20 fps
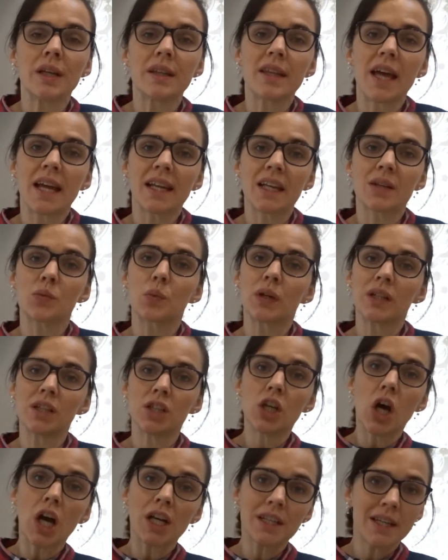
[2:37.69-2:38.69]
then it will
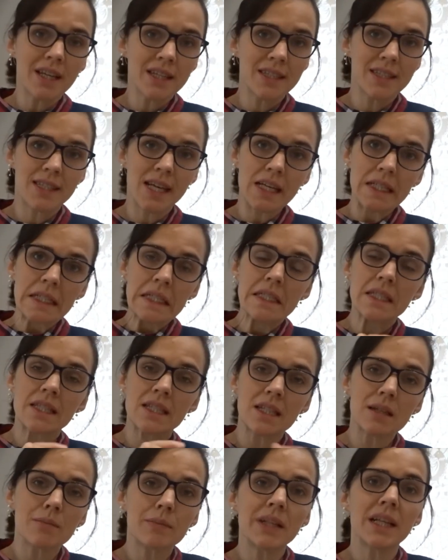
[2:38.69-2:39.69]
not extend
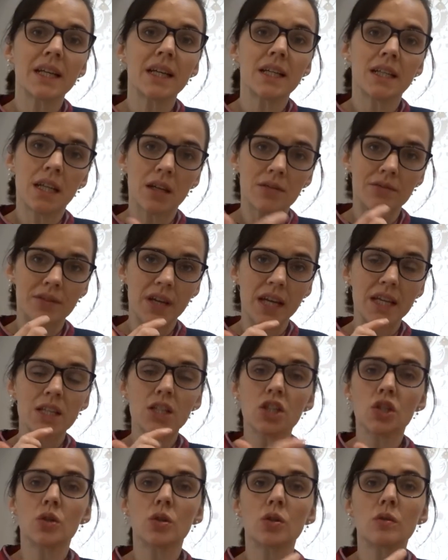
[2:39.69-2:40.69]
deeply enough
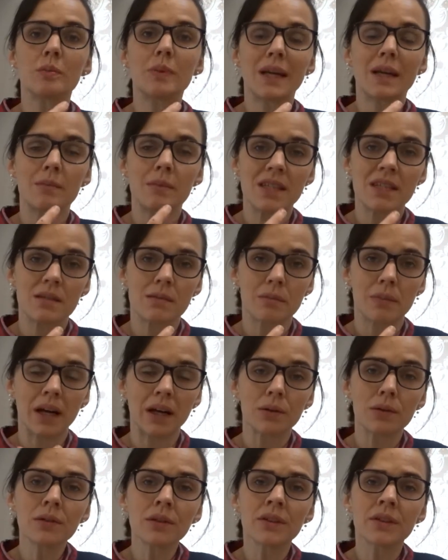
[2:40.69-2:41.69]
into your baby's
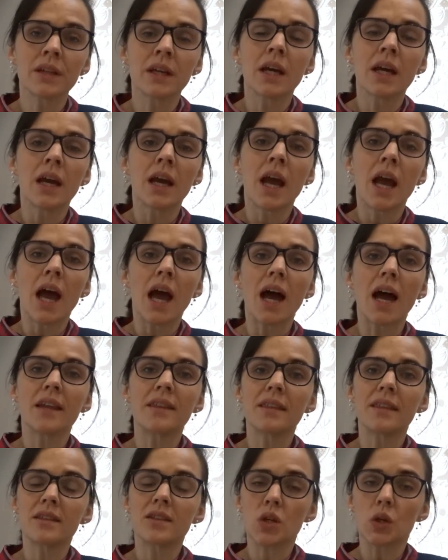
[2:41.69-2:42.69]
mouth
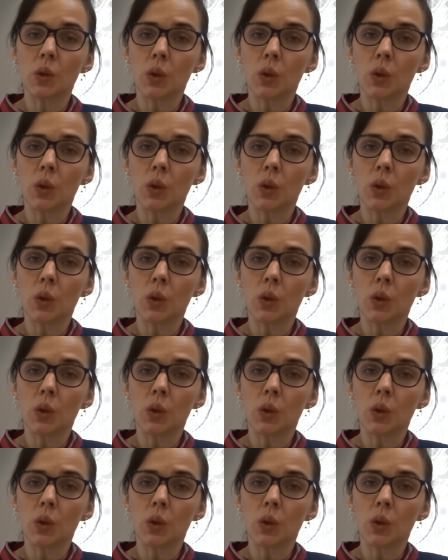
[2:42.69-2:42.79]
and